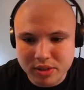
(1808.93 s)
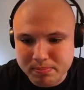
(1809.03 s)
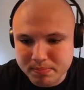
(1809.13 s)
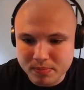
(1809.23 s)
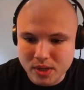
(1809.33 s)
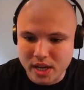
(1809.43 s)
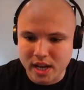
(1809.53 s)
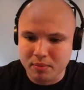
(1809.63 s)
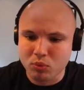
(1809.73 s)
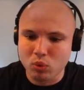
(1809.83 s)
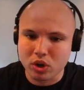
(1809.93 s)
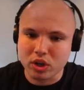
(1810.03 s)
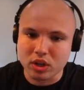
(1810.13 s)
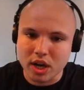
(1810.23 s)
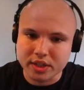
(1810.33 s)
to work
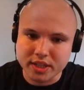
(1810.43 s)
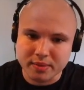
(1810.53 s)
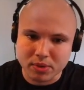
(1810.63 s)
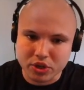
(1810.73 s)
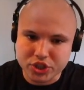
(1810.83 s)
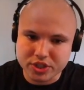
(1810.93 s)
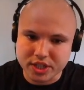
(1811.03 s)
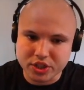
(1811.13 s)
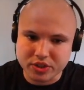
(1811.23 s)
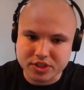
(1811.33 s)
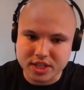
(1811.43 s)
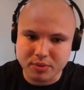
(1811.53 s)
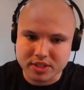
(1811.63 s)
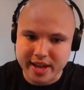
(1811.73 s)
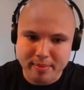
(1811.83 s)
a lot on the emergence. And you could see
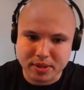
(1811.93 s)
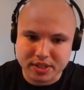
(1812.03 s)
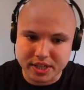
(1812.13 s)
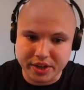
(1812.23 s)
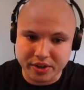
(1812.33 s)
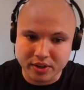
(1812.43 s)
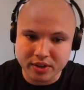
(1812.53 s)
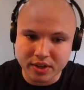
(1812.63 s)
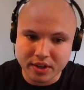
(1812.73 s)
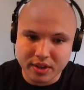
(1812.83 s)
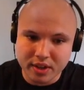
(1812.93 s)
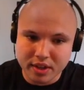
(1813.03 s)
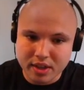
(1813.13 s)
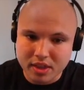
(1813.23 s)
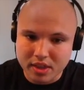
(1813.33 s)
what's happened here.
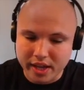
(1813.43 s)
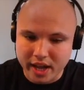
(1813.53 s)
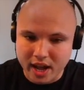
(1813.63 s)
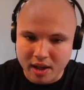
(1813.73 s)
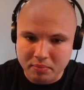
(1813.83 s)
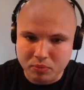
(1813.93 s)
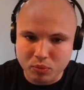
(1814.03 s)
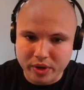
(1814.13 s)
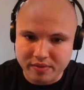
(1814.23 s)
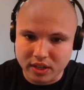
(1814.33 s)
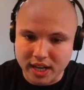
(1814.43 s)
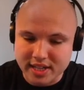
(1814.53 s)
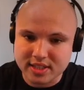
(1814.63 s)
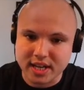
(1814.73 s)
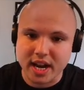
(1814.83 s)
We have a less than